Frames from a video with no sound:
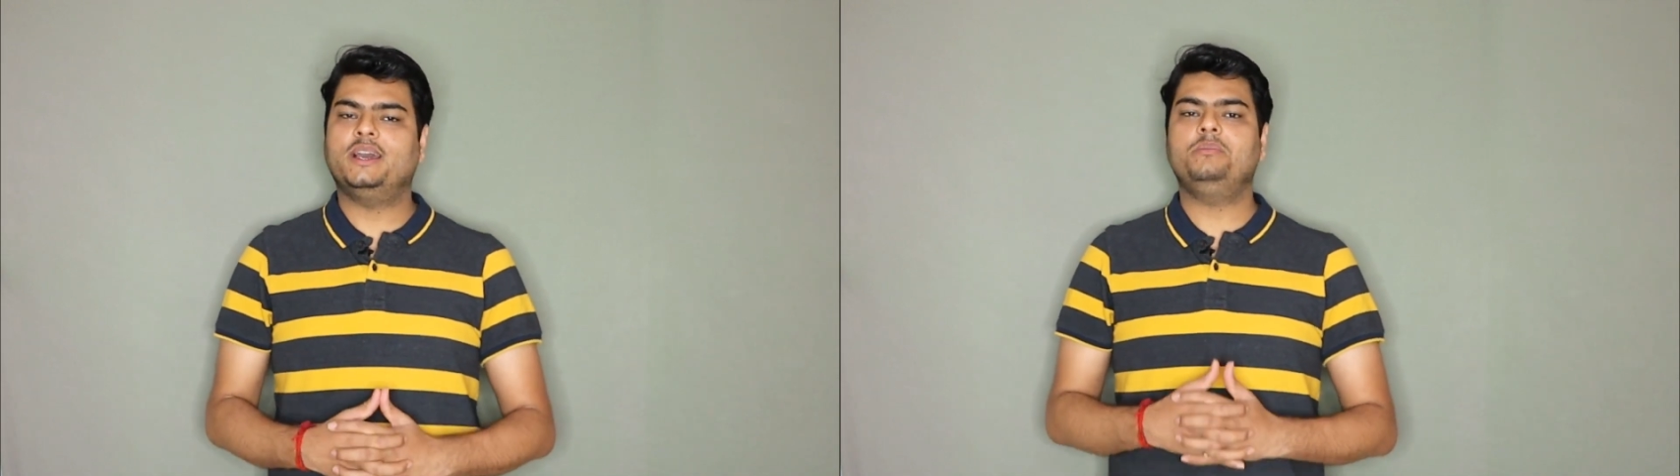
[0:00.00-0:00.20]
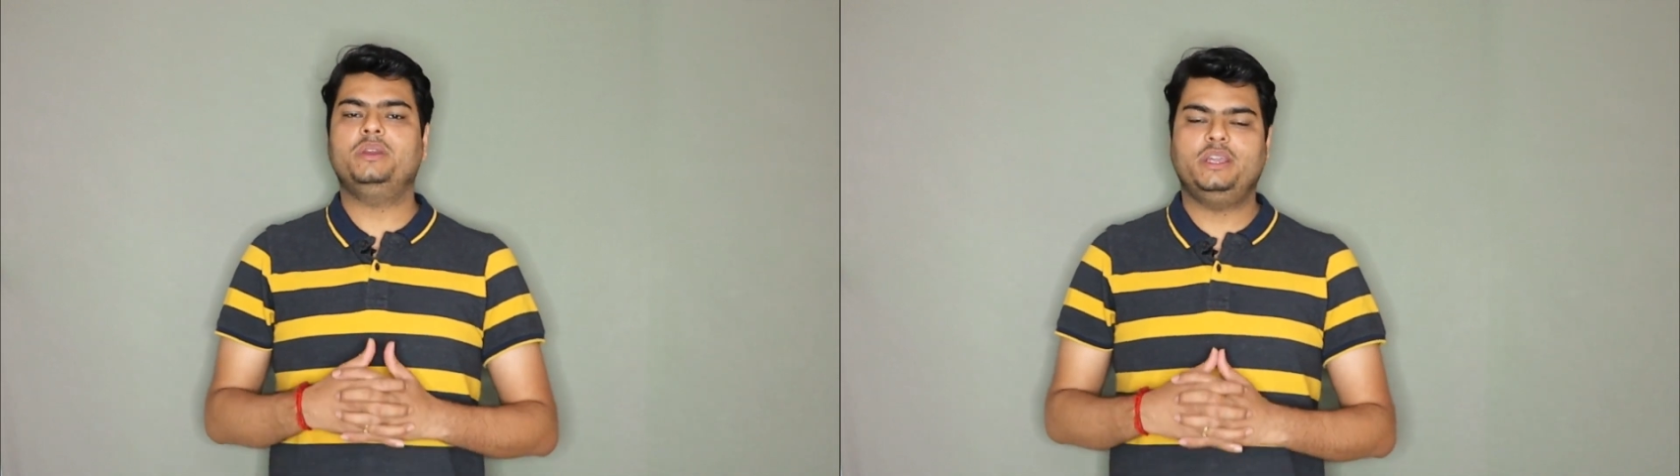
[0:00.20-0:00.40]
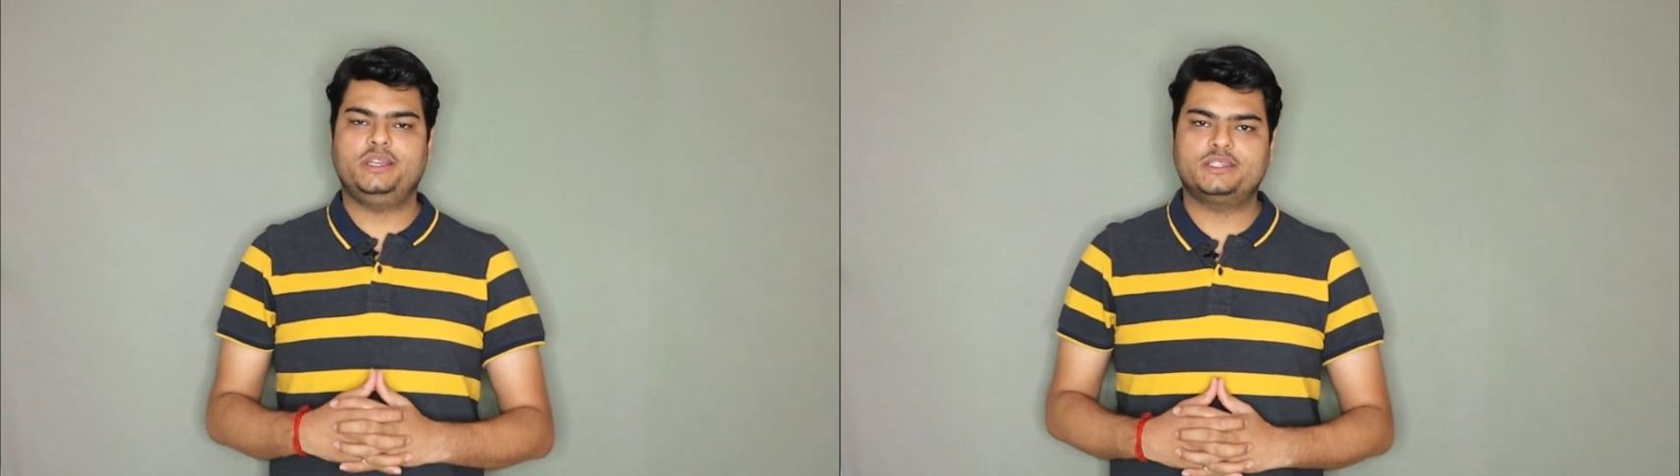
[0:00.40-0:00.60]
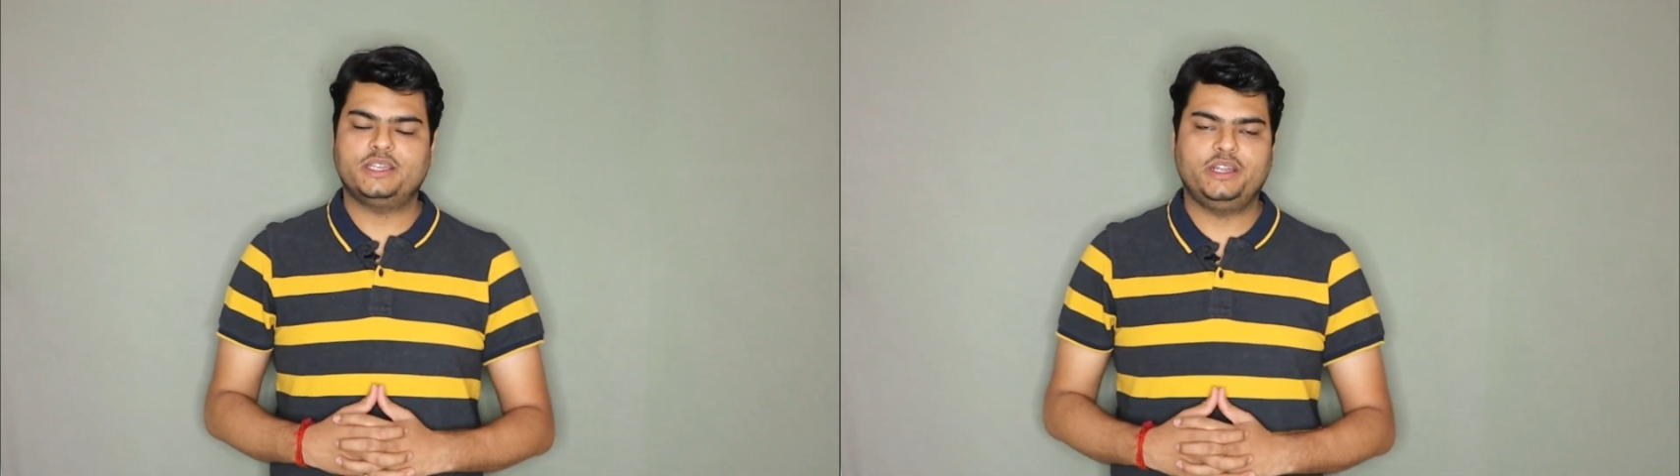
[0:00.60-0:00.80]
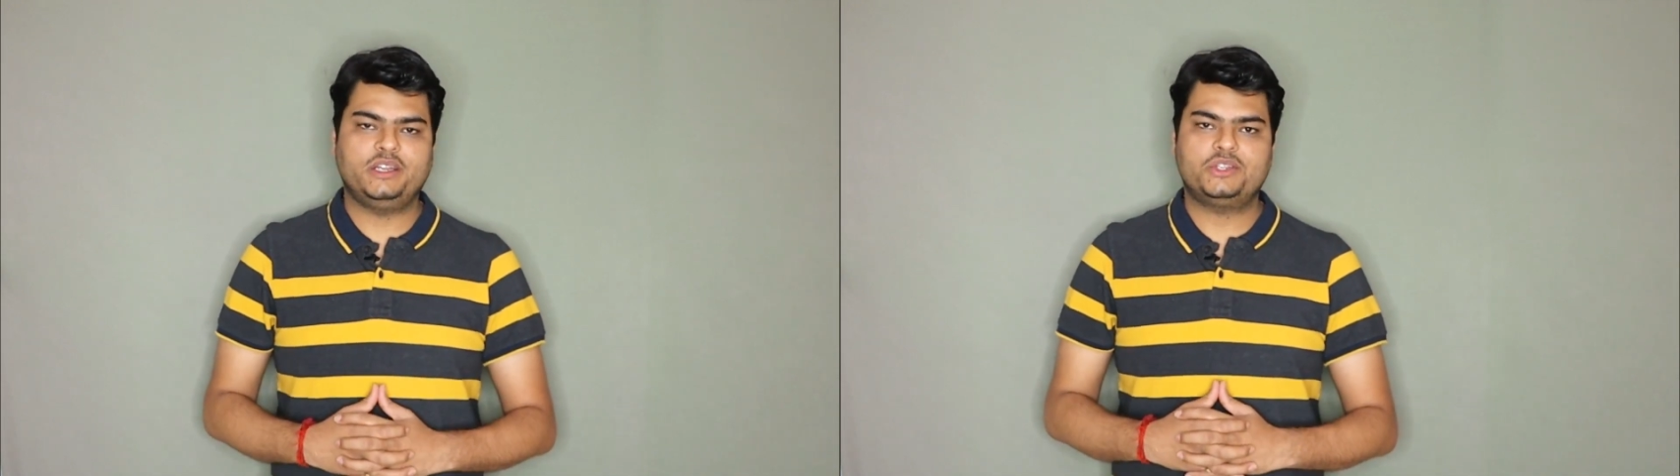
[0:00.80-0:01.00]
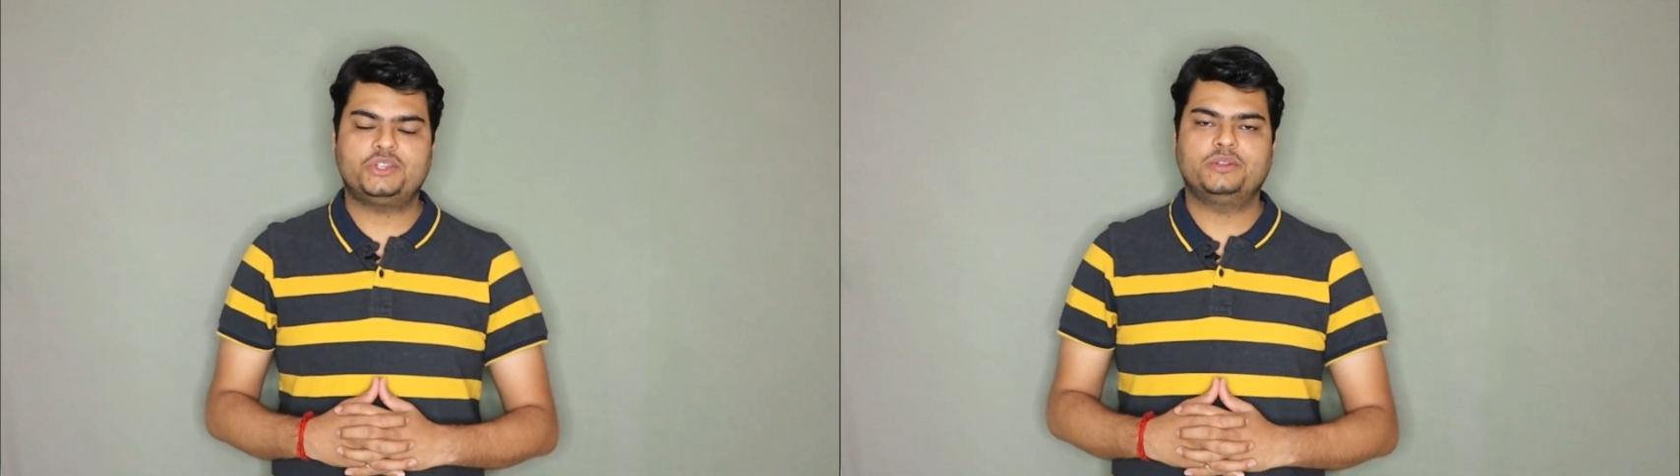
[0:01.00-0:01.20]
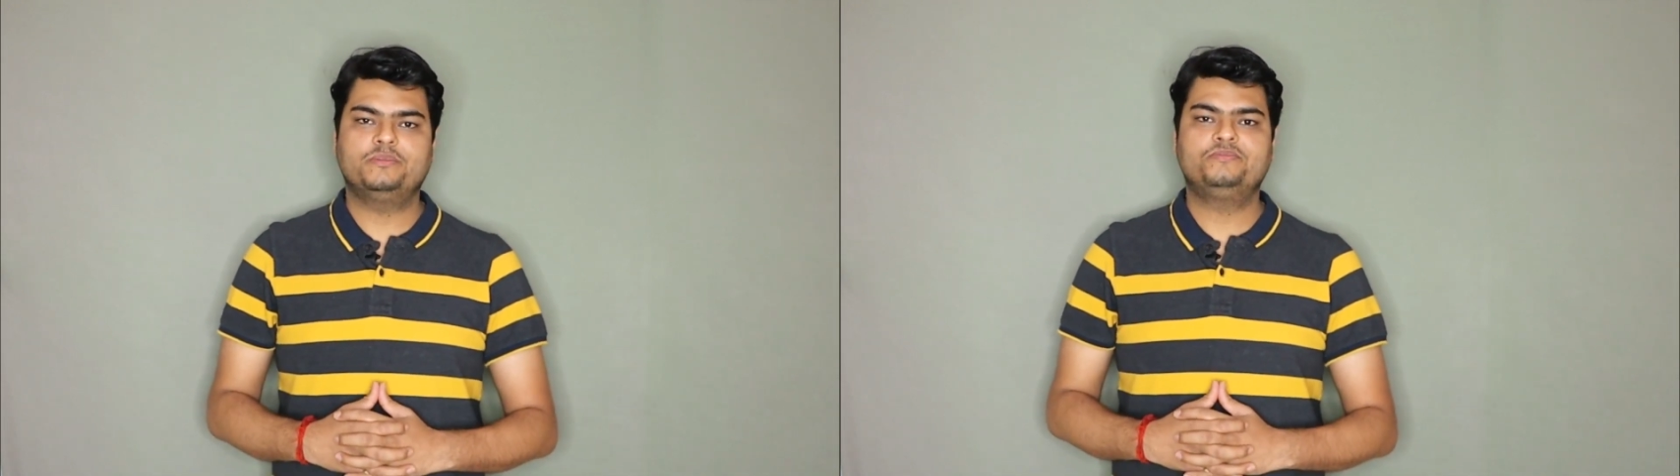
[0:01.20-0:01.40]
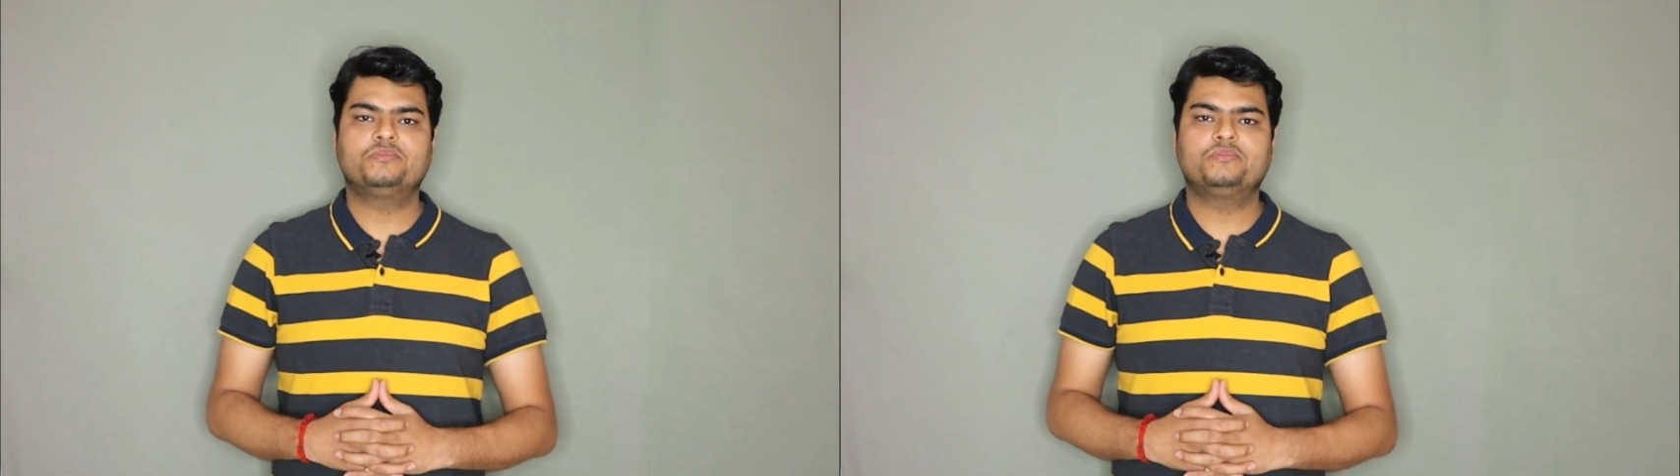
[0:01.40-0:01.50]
I am a data scientist.